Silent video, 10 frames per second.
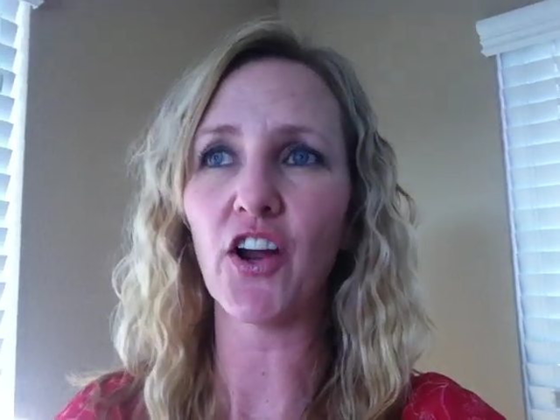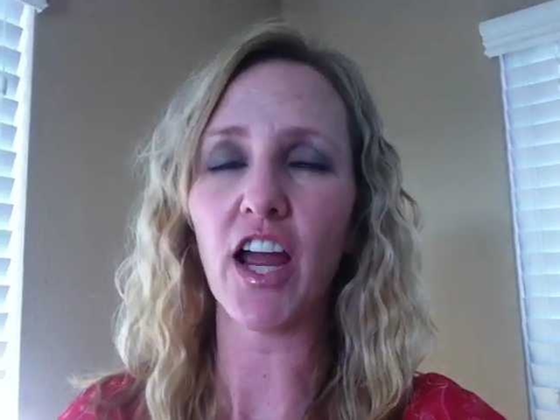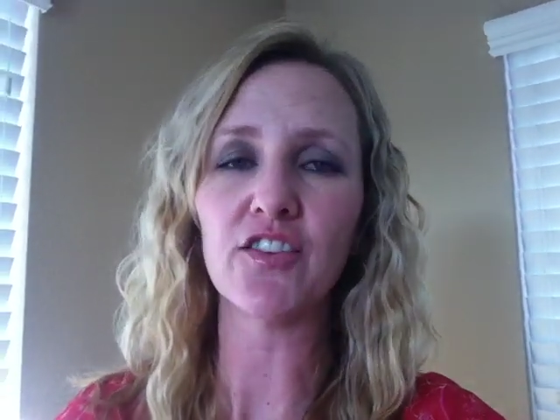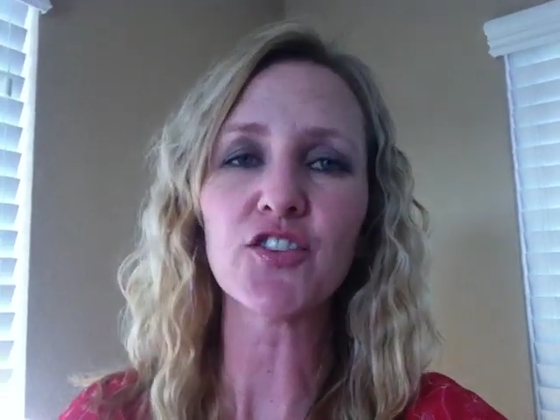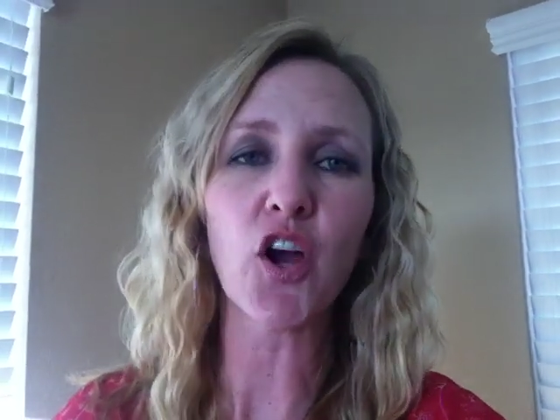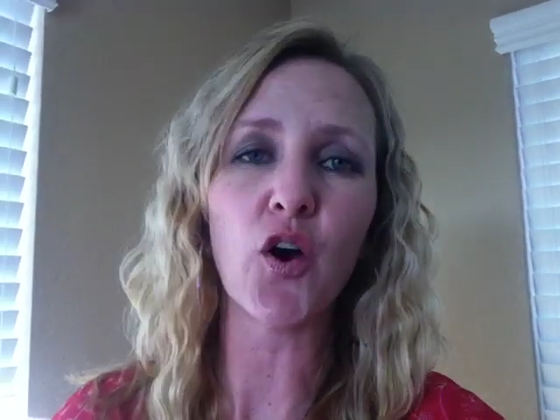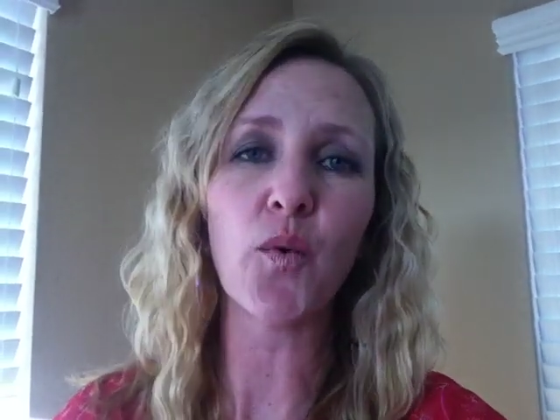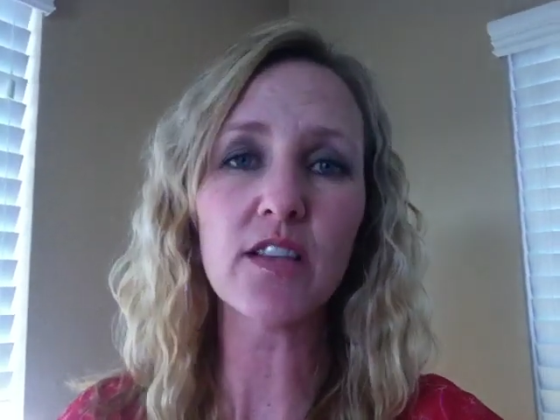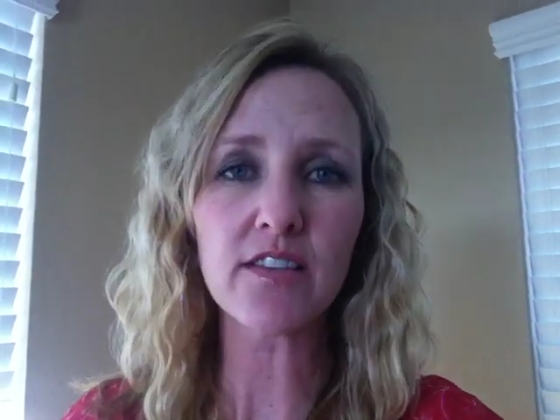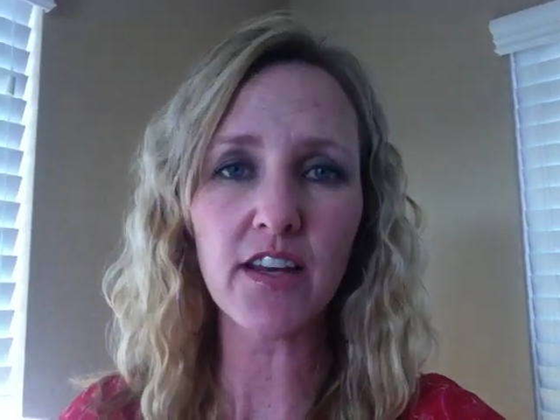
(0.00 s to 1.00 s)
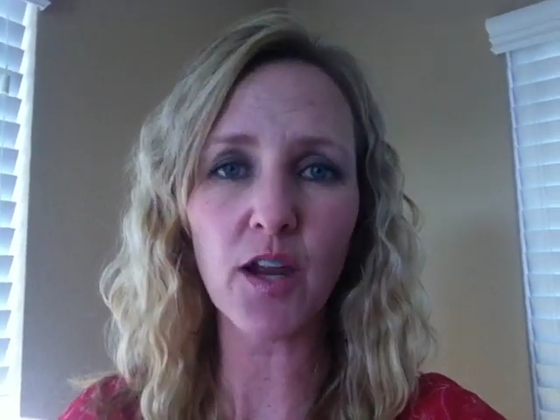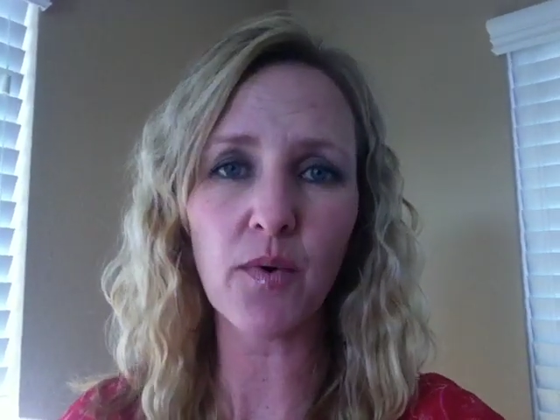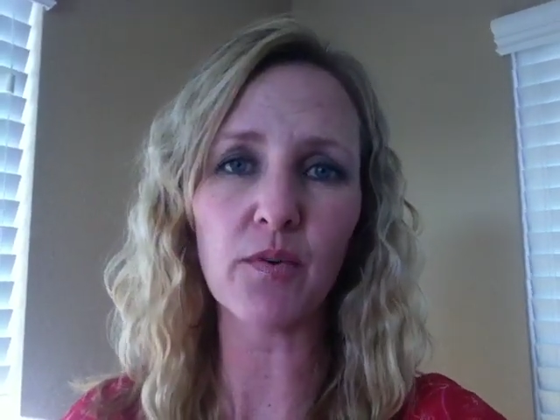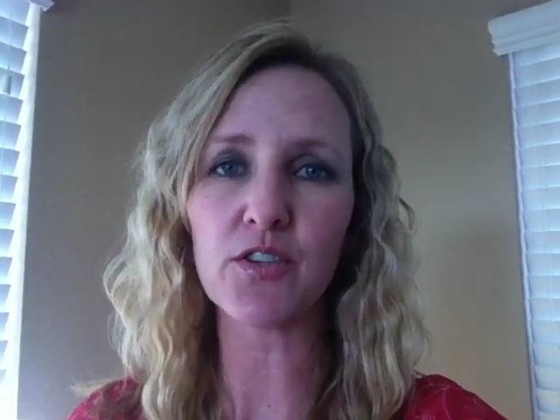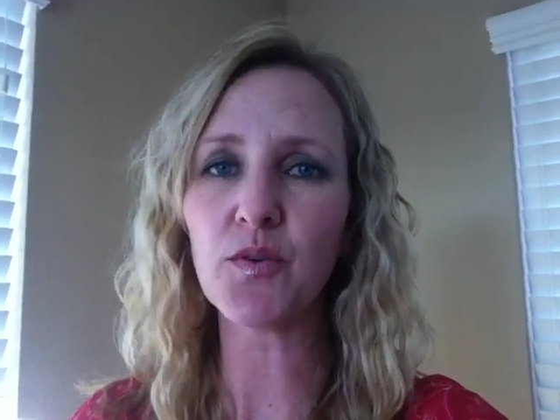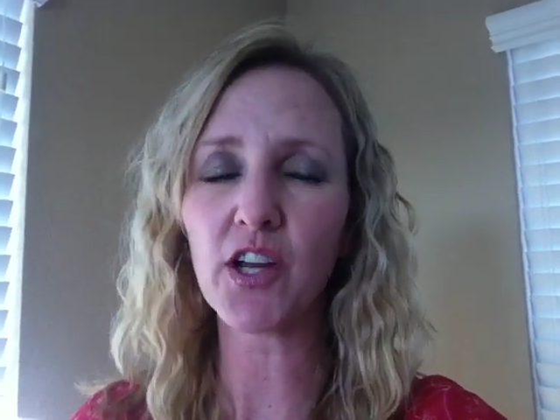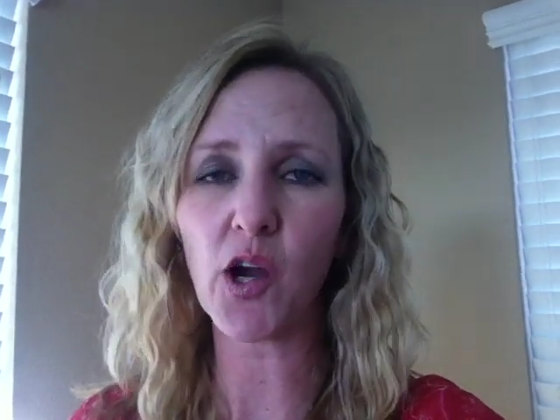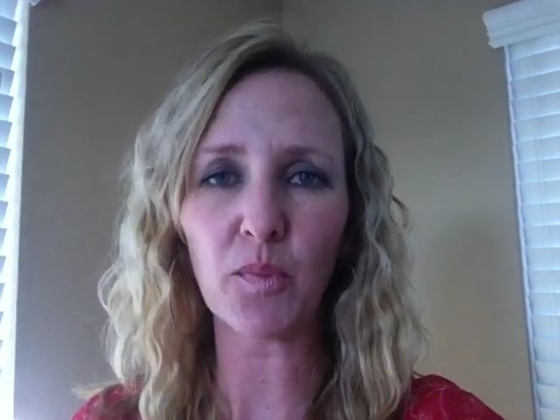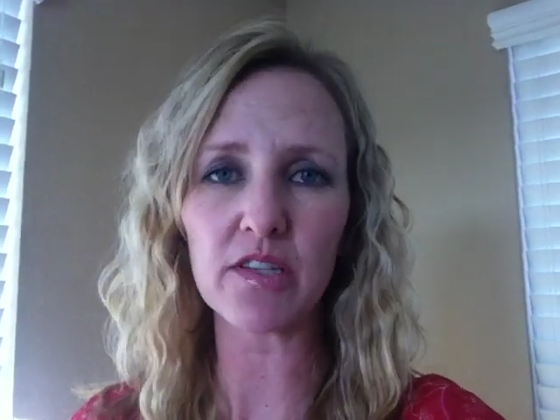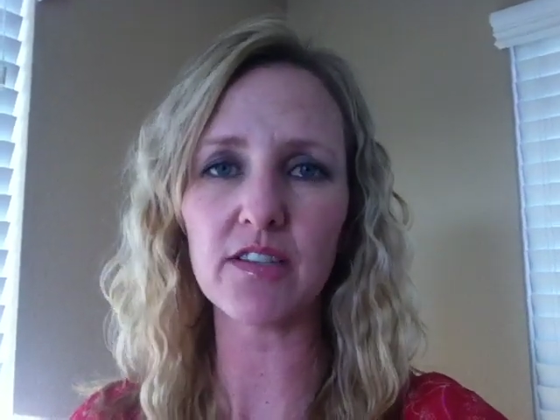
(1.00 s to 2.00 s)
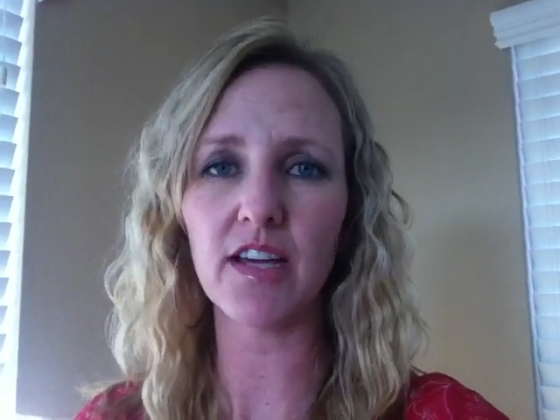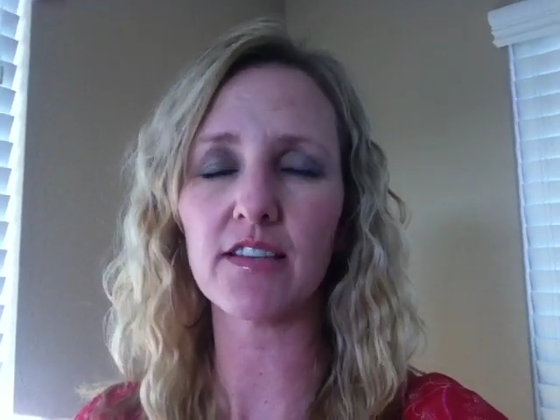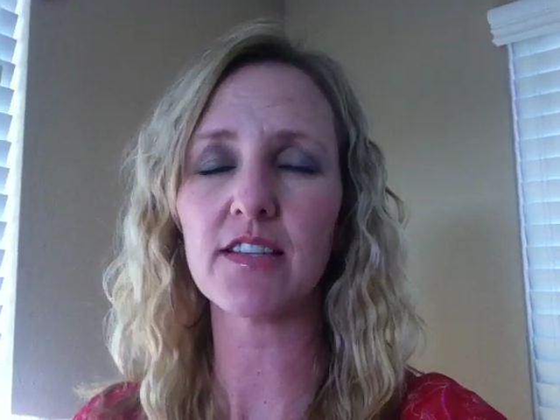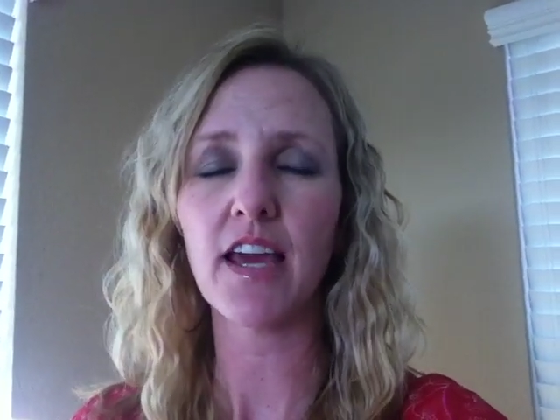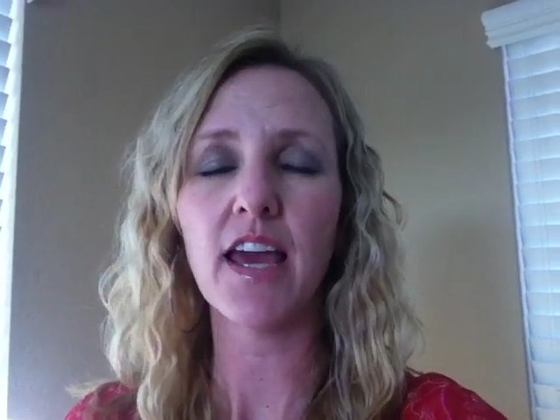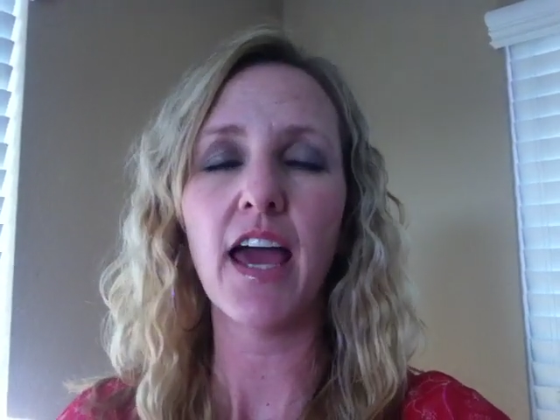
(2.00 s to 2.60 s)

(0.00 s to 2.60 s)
And so one Sunday we were doing our business,